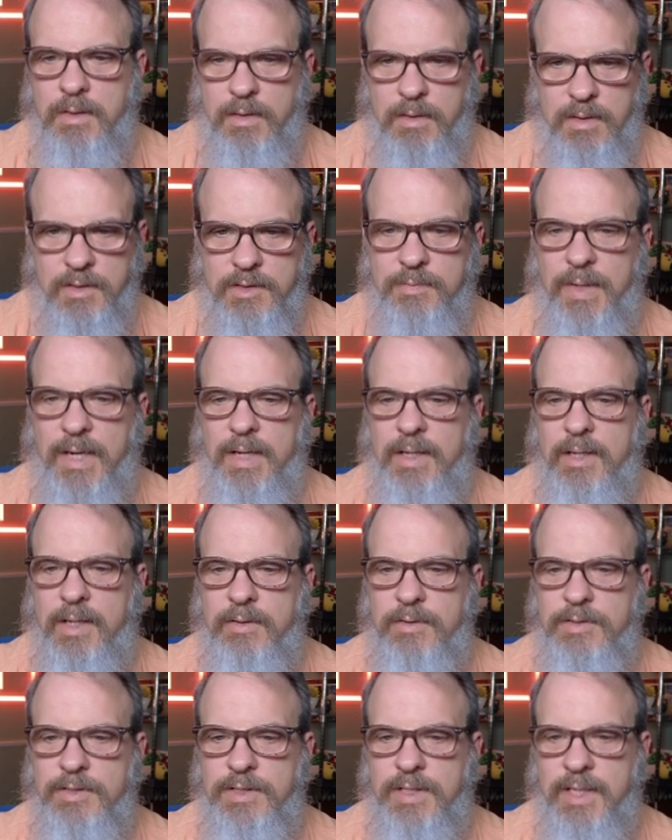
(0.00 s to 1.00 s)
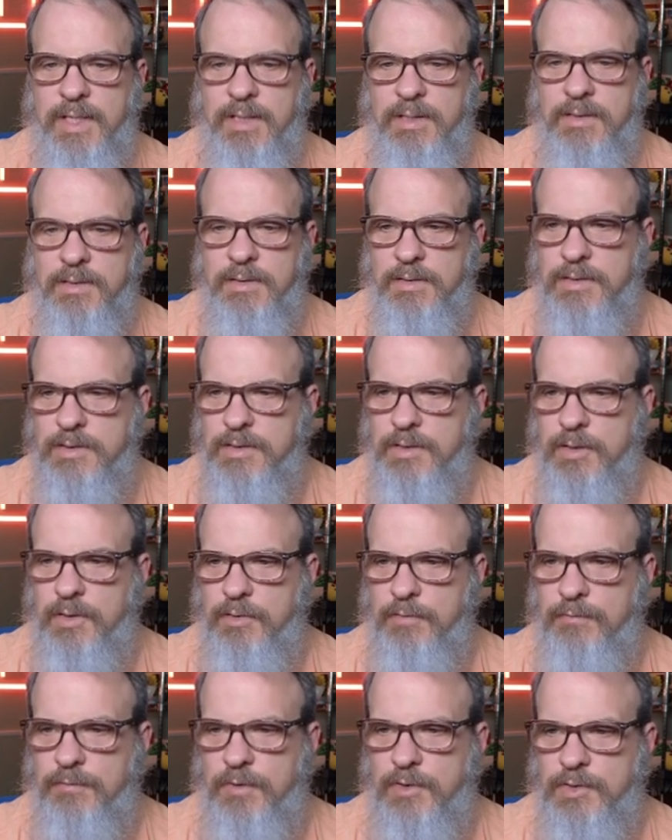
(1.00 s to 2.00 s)
Let's buy another set. So
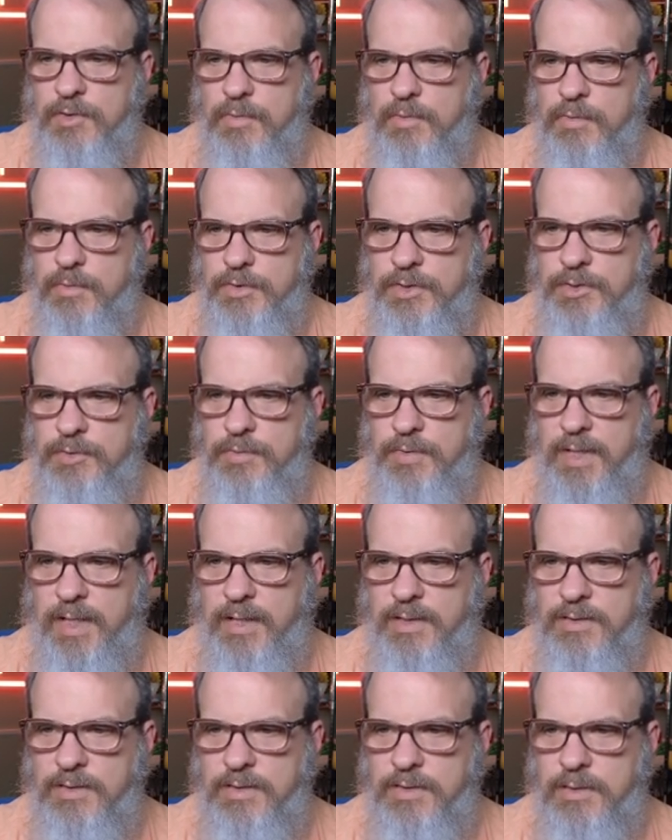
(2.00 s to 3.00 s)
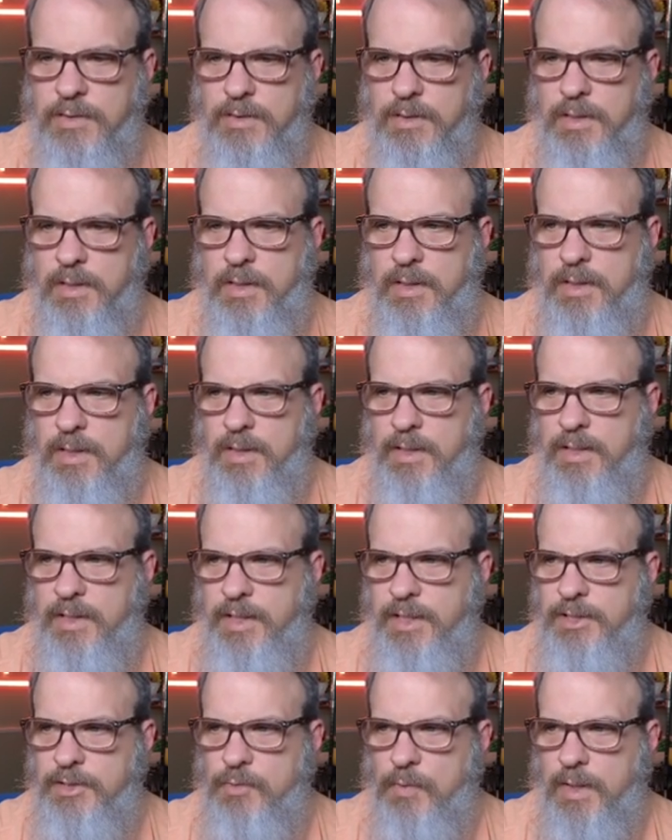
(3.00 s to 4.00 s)
the first one was 2,000.
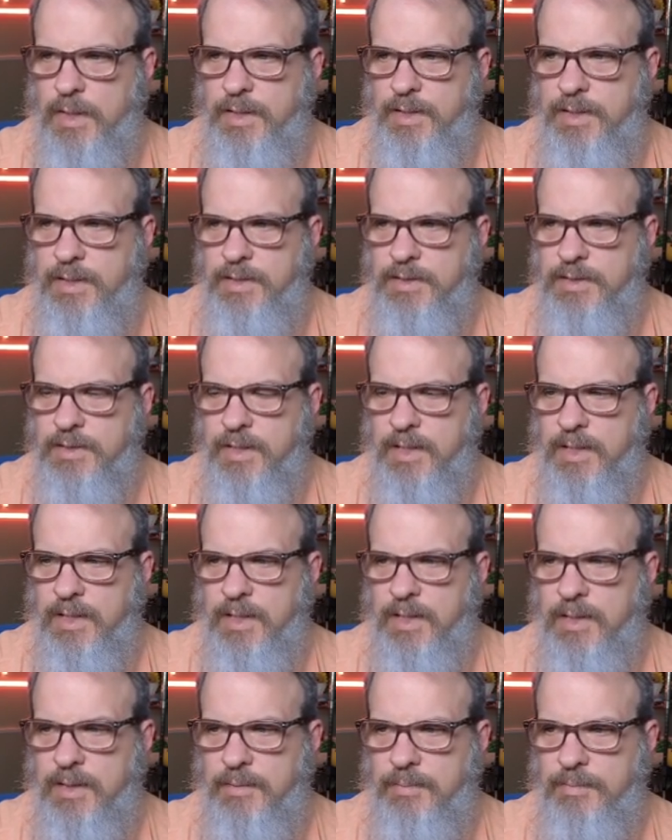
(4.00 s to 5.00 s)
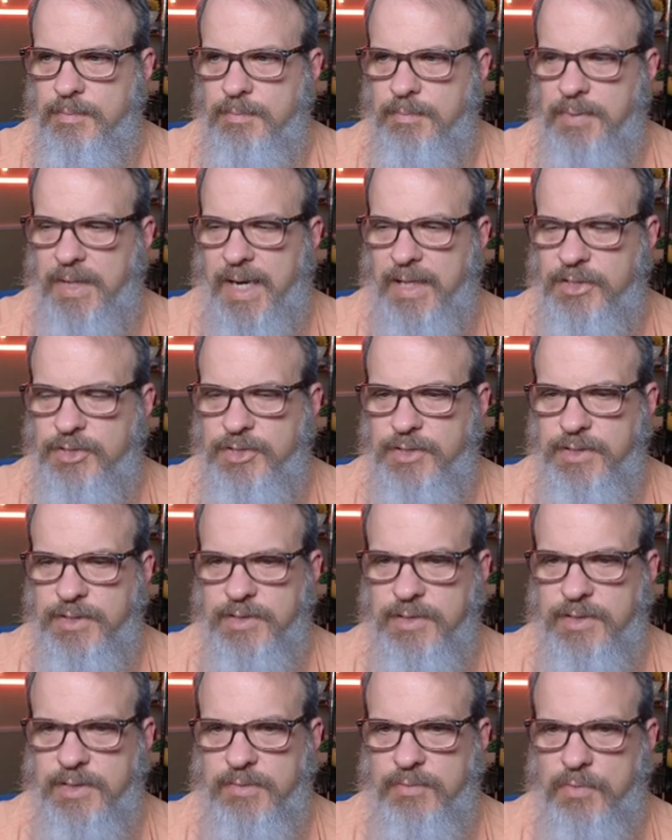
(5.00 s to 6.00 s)
Each one of these
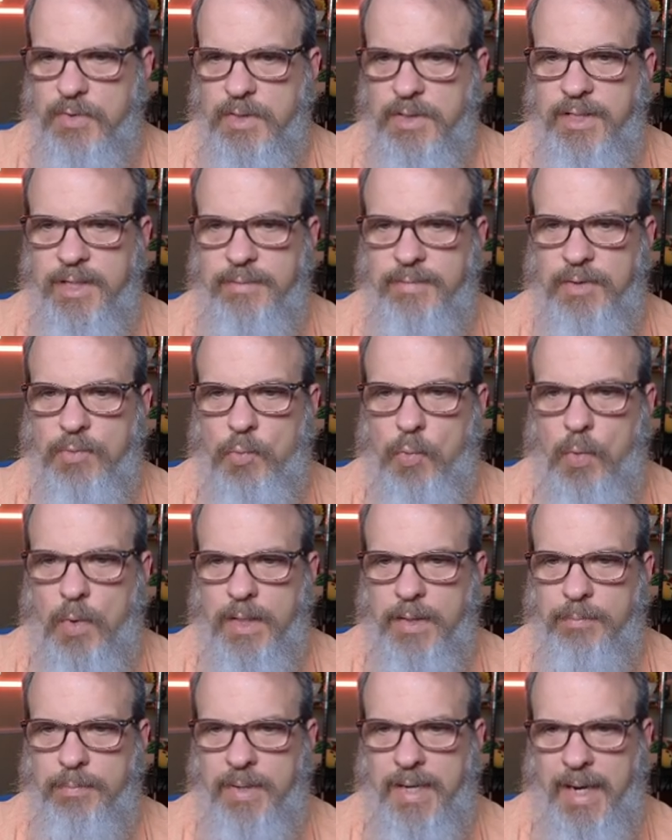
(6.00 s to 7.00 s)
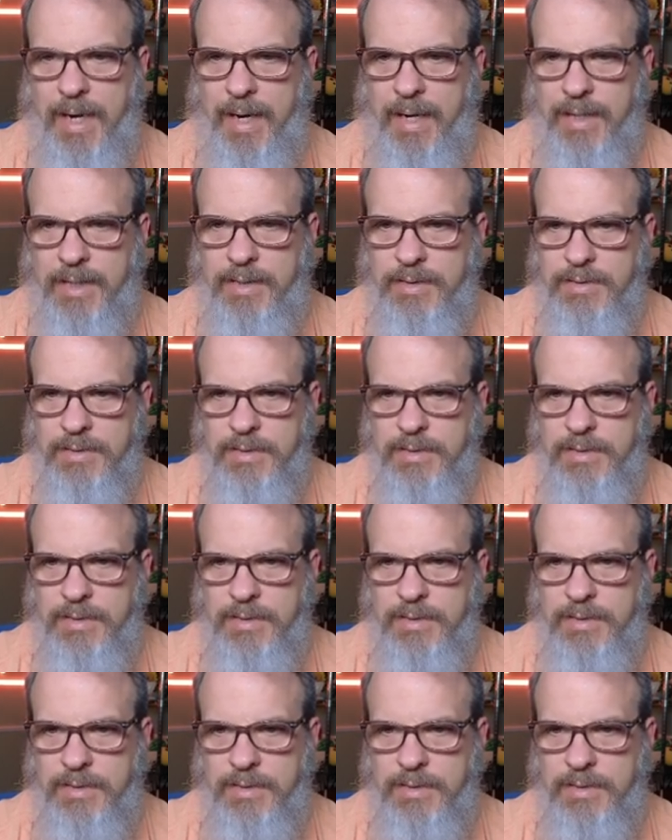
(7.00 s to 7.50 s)
batches will get me 1 pack,